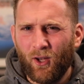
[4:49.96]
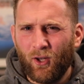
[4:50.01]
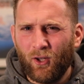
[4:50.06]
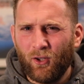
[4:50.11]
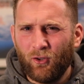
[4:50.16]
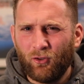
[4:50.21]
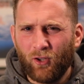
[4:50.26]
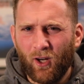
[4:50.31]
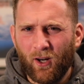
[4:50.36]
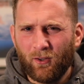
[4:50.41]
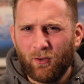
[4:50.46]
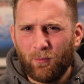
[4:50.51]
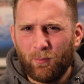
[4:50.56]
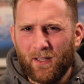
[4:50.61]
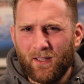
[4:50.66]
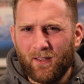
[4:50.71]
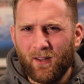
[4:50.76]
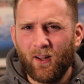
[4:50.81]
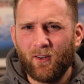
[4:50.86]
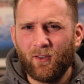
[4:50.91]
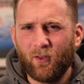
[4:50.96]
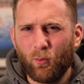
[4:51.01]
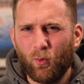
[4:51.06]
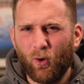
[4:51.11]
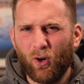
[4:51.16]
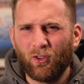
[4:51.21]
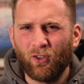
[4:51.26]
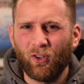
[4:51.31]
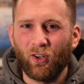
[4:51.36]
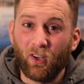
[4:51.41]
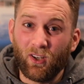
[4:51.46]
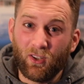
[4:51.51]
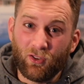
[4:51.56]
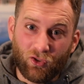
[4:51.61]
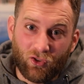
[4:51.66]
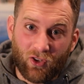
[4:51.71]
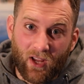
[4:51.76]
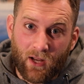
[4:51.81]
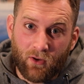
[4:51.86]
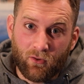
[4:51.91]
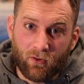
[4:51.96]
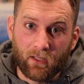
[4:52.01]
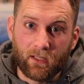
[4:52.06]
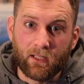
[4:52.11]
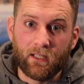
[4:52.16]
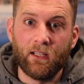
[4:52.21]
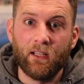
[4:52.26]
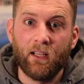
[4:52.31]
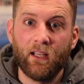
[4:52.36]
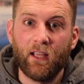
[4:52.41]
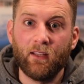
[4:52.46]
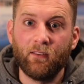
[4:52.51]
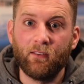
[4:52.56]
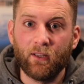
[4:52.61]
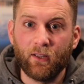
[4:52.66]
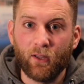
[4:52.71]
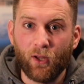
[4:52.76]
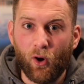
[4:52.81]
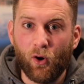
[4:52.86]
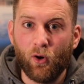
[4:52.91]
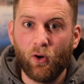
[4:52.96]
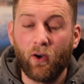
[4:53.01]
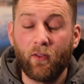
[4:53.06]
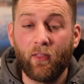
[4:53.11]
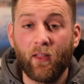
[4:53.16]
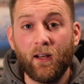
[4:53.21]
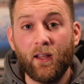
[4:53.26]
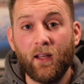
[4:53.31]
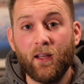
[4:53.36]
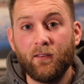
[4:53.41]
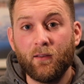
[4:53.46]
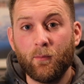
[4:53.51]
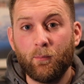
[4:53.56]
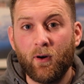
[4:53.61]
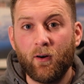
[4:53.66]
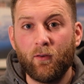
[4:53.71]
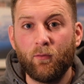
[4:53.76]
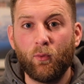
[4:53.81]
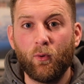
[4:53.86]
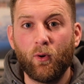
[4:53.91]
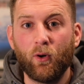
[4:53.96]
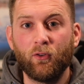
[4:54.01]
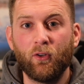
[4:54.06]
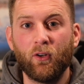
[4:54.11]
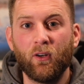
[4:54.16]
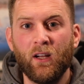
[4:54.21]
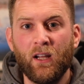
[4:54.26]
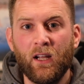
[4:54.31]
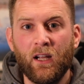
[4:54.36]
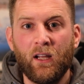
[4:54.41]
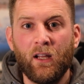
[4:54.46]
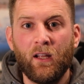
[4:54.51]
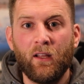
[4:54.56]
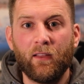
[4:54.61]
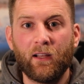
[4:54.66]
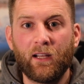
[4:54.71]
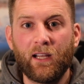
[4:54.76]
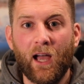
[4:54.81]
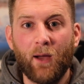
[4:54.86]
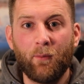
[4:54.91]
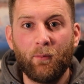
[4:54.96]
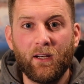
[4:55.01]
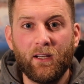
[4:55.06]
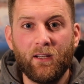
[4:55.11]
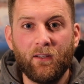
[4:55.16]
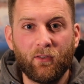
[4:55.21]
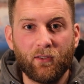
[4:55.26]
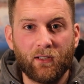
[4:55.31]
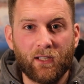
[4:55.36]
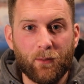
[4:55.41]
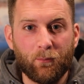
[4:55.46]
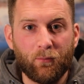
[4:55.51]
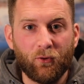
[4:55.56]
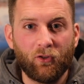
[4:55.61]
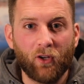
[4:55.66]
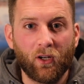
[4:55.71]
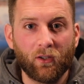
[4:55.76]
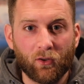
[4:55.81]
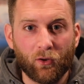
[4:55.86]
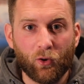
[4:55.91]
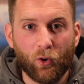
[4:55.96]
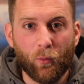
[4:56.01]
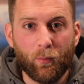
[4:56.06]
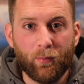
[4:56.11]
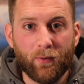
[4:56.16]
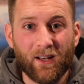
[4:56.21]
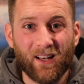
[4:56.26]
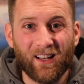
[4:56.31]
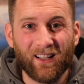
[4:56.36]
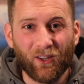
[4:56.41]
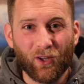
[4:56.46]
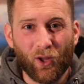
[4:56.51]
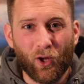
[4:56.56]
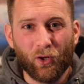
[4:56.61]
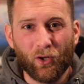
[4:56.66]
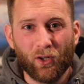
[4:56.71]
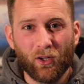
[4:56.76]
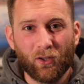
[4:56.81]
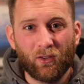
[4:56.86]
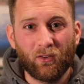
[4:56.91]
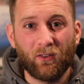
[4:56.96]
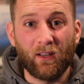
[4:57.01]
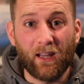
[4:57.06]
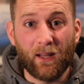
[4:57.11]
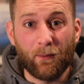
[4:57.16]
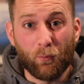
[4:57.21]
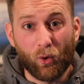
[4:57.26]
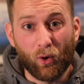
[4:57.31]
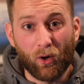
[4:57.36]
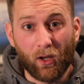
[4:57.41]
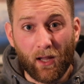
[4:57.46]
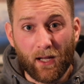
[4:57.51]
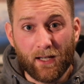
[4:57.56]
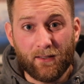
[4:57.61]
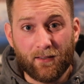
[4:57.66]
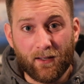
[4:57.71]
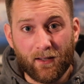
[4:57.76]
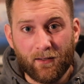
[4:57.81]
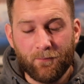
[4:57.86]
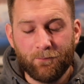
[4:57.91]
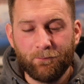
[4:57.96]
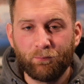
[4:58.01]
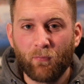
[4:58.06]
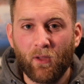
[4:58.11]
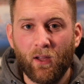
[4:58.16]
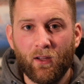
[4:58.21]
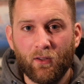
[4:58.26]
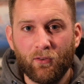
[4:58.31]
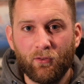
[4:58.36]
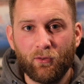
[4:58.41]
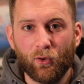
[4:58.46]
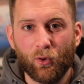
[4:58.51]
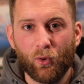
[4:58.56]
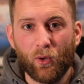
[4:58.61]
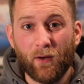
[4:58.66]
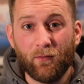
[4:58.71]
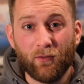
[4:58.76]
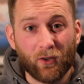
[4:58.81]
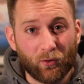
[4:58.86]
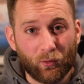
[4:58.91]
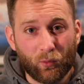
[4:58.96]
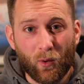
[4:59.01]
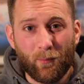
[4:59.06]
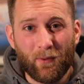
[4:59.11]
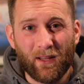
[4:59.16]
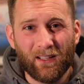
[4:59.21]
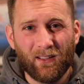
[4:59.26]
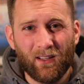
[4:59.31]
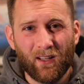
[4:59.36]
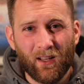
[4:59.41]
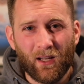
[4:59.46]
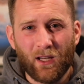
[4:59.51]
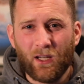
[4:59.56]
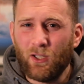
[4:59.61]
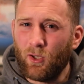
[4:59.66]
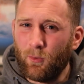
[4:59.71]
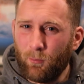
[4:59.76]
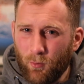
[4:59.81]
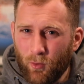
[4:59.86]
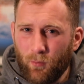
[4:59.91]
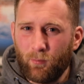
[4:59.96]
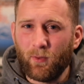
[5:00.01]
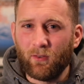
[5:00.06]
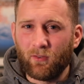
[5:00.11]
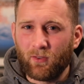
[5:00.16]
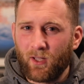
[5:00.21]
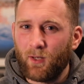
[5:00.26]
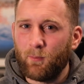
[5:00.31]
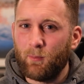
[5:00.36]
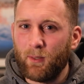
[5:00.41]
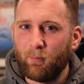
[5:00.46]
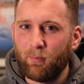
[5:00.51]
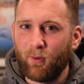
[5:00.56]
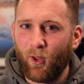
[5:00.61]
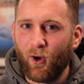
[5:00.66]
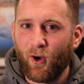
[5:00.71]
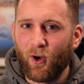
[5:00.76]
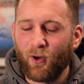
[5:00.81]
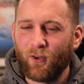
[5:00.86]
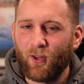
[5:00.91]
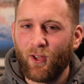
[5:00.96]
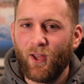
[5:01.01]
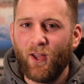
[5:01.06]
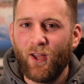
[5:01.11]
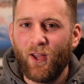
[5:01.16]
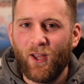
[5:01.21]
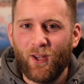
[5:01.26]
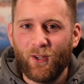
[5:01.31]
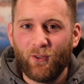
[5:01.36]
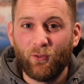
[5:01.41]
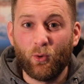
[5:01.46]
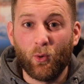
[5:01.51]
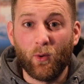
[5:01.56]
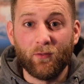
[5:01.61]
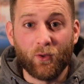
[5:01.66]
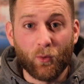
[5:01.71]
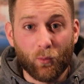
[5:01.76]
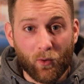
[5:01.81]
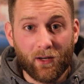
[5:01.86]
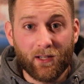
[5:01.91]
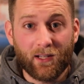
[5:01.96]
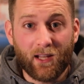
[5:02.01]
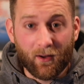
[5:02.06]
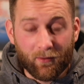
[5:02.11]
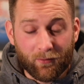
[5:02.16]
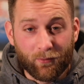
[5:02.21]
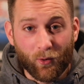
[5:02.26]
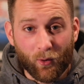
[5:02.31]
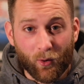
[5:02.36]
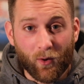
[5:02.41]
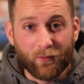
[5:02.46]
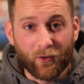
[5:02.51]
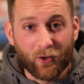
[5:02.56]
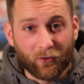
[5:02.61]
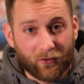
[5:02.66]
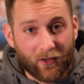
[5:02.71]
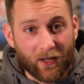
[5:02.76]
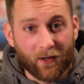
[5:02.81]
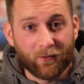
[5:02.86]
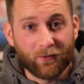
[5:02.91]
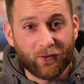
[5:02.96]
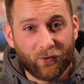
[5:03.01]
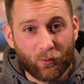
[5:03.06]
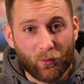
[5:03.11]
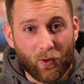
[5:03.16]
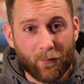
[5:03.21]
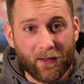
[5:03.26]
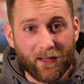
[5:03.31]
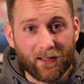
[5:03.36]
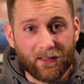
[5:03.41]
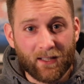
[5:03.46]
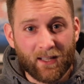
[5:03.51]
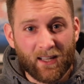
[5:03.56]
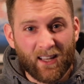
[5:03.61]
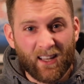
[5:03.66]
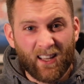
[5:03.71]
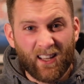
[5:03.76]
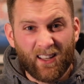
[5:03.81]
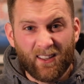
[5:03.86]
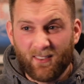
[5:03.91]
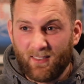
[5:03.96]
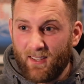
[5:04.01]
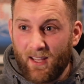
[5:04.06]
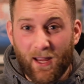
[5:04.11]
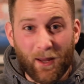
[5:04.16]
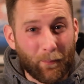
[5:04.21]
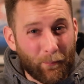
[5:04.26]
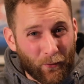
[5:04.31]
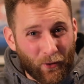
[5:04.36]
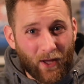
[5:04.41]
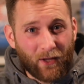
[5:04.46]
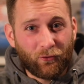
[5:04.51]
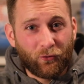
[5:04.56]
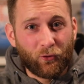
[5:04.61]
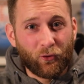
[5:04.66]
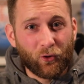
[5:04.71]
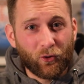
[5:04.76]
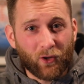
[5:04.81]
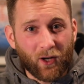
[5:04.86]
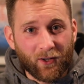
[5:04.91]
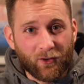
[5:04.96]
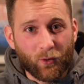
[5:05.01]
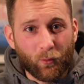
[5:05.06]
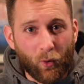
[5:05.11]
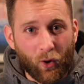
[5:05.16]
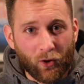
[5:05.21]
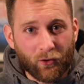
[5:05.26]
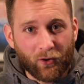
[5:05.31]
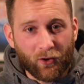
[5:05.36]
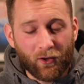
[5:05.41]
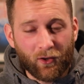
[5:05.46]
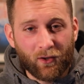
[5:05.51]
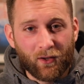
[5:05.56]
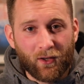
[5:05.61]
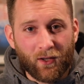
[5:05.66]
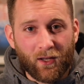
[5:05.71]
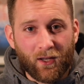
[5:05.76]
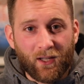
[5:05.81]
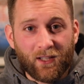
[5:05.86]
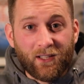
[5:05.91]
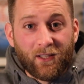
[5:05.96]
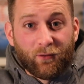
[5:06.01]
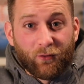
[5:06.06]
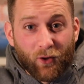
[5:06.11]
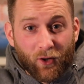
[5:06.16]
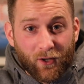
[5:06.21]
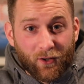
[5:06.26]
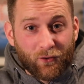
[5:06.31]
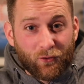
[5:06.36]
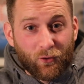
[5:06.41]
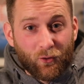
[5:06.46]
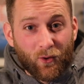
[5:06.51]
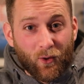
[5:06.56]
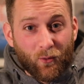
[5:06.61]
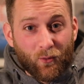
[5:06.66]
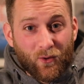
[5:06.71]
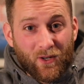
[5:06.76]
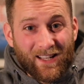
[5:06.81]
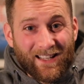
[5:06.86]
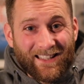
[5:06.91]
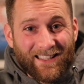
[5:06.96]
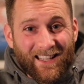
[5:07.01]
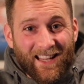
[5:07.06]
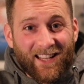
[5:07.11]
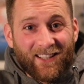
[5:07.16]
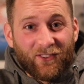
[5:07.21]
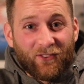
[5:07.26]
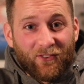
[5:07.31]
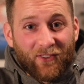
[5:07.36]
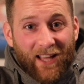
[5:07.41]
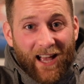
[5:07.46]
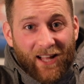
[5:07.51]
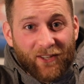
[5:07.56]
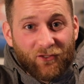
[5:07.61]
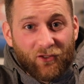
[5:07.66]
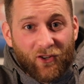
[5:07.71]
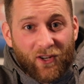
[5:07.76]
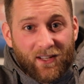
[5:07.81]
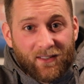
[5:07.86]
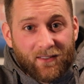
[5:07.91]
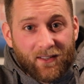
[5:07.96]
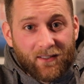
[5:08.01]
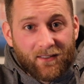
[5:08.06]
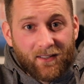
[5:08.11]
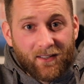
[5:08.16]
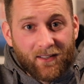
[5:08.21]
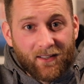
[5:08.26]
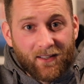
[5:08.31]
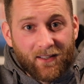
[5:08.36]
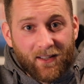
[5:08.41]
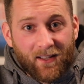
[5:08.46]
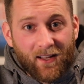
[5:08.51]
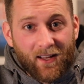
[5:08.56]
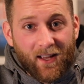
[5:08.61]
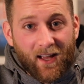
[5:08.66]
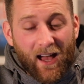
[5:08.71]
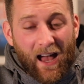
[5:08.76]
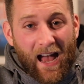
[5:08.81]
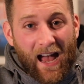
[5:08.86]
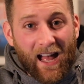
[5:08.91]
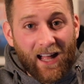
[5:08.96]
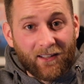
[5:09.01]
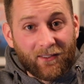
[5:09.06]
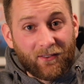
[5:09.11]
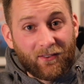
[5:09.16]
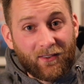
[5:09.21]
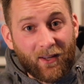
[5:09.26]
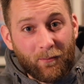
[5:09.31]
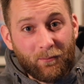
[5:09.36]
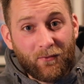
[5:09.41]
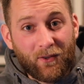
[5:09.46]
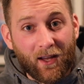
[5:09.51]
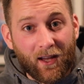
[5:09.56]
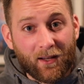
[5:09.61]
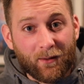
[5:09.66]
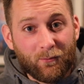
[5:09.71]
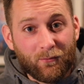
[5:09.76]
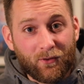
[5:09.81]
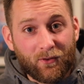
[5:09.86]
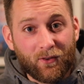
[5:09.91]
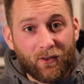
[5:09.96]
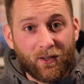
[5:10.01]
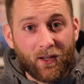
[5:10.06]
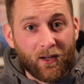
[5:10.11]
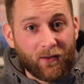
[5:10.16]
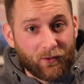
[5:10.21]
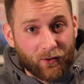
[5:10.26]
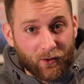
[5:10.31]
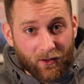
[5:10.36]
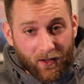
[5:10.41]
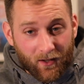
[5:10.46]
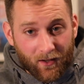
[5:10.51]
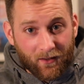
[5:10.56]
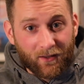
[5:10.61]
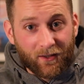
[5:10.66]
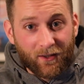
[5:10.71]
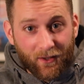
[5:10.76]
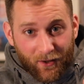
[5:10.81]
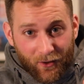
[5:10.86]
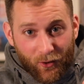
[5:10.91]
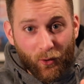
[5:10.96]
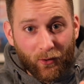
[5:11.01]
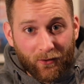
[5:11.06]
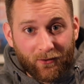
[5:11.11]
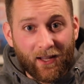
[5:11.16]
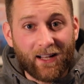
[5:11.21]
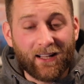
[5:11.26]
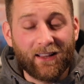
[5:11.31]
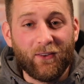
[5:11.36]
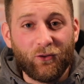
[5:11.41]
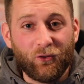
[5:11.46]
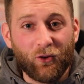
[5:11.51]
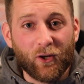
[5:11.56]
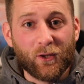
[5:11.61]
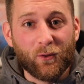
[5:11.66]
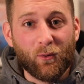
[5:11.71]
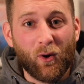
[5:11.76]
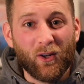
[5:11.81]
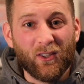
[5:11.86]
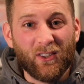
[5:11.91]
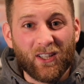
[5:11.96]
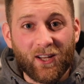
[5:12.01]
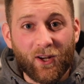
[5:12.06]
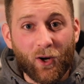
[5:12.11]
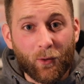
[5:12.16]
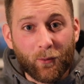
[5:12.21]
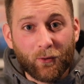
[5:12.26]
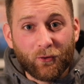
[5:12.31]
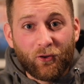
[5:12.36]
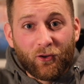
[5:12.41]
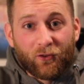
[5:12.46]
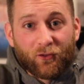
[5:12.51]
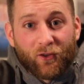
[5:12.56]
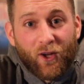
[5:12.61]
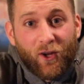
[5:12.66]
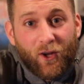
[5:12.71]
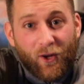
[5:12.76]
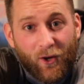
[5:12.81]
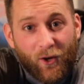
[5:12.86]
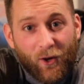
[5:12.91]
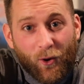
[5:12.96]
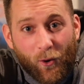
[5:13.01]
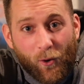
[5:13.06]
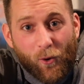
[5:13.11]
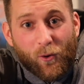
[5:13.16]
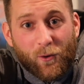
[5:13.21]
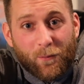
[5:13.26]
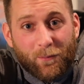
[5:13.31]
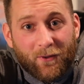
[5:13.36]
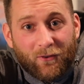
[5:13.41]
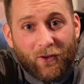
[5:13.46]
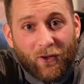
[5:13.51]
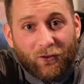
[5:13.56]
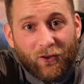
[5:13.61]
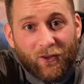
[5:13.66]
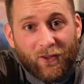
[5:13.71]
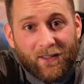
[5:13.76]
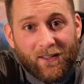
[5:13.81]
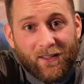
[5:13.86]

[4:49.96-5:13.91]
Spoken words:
Shutter speed underwater generally is longer than it is above water. The camera needs to keep the shutter open longer to let more light in. So if you're swimming, your movement's going to be blurred. So if you want to a photo of yourself swimming, say breaststroke underwater, you've got to do it really exaggerated. And sometimes, if you know exactly the shot you want, you can almost just hold position,